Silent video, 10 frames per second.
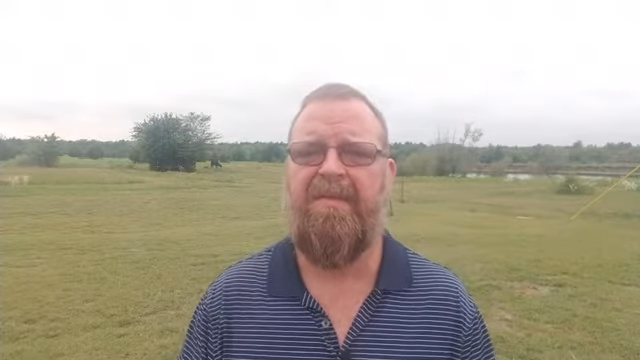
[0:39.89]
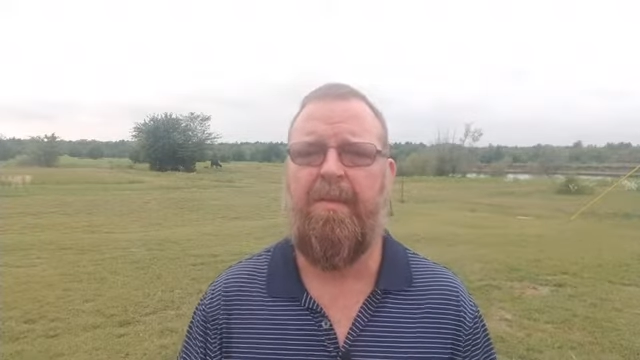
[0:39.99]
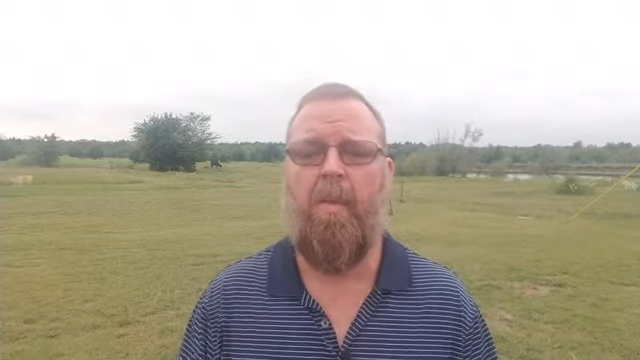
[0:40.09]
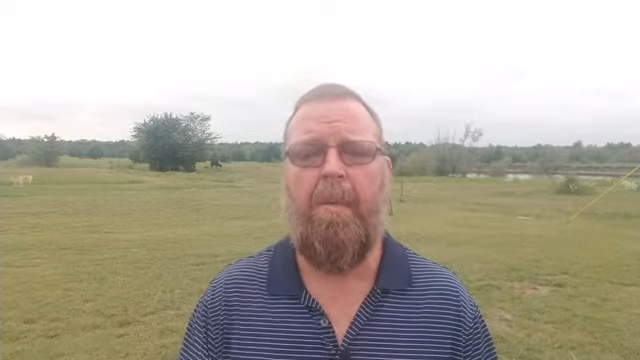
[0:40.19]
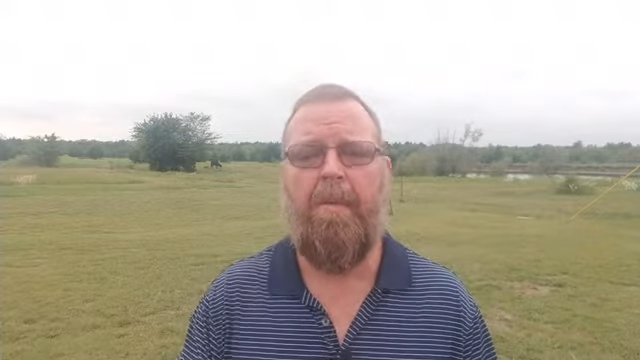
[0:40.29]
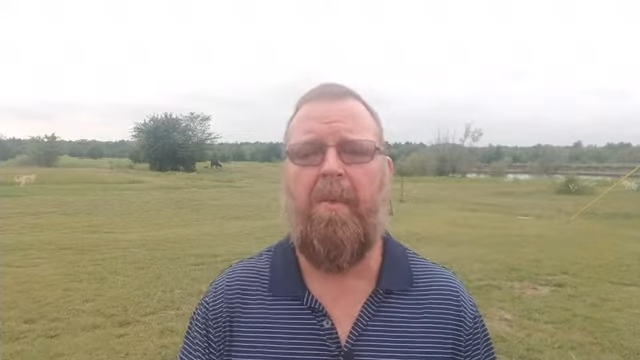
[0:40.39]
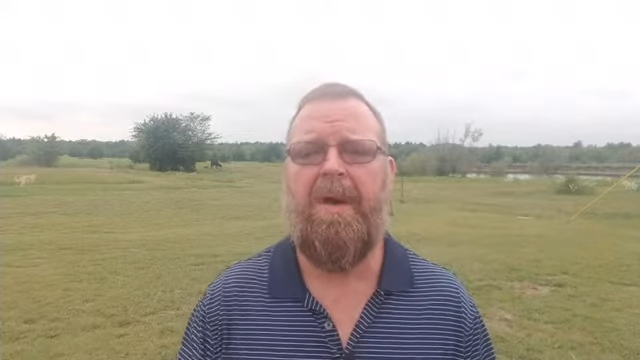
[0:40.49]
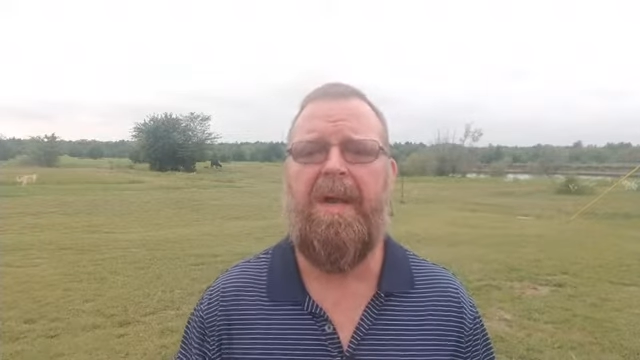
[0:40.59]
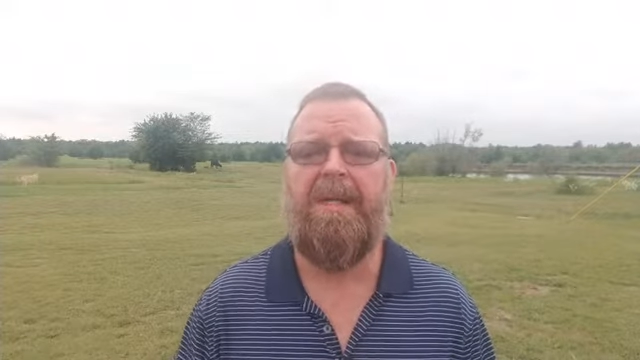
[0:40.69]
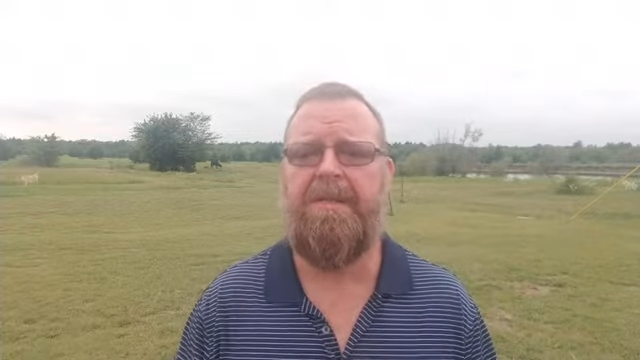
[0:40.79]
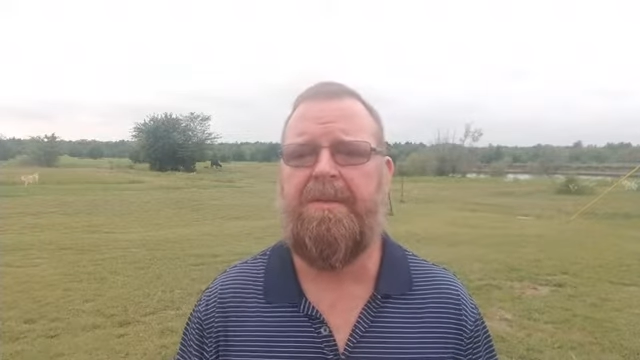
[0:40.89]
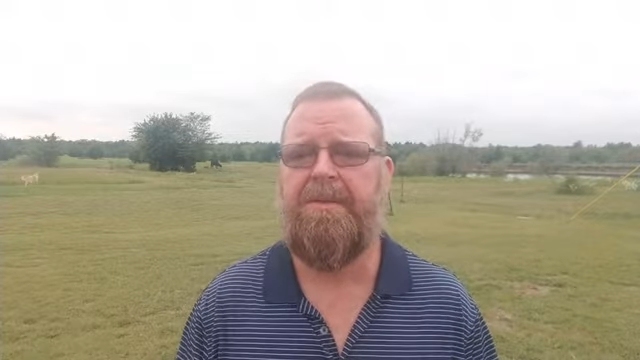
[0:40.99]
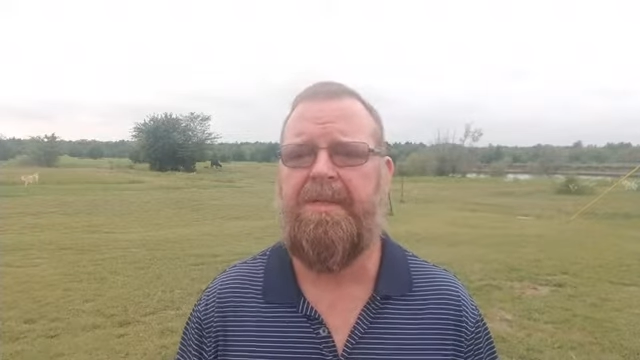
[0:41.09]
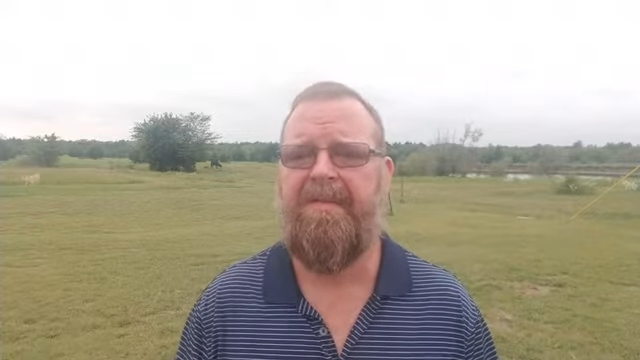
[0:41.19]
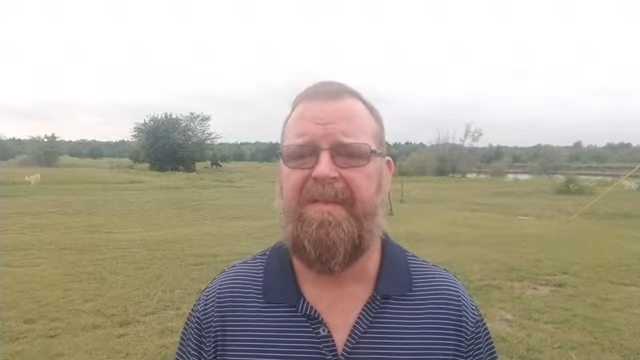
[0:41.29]
At one point, I got to
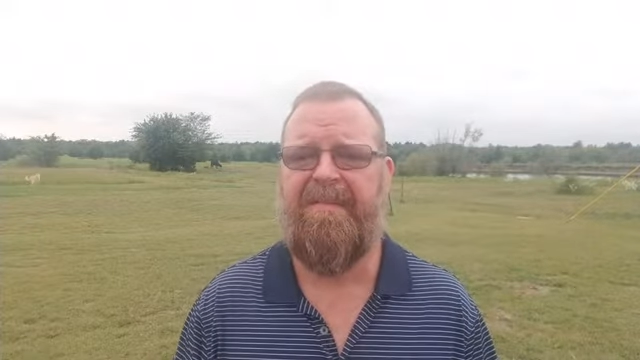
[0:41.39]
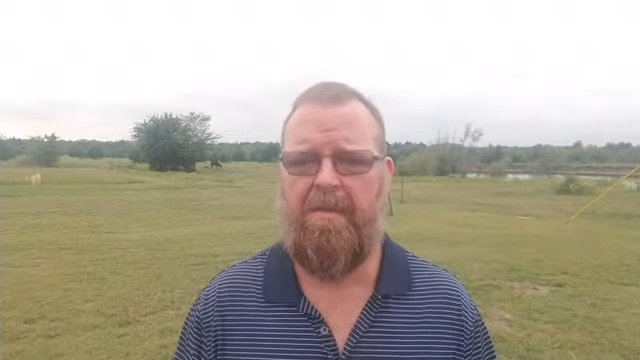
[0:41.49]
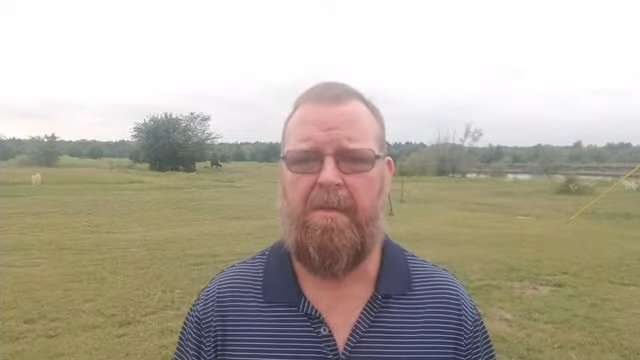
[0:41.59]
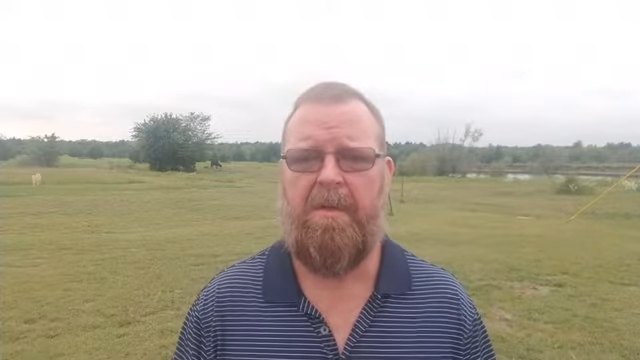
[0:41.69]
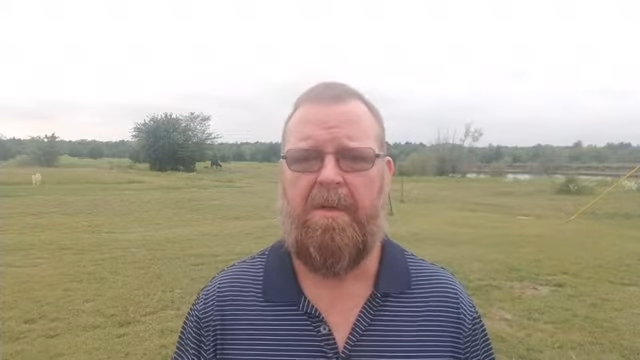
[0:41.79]
274.